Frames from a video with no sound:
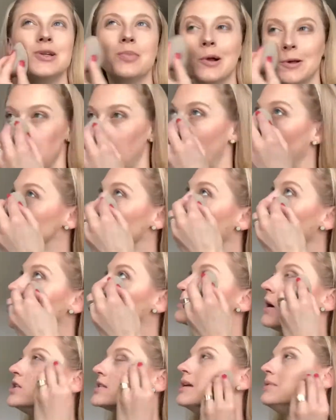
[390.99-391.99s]
Now I've got
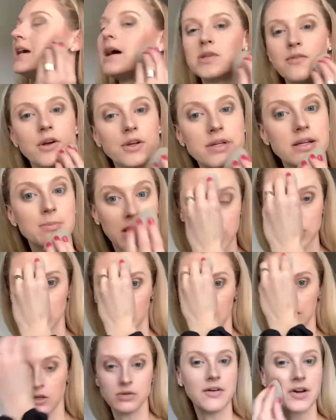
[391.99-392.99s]
my
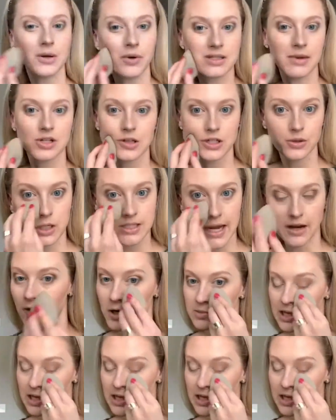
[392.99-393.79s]
Perfector sponge,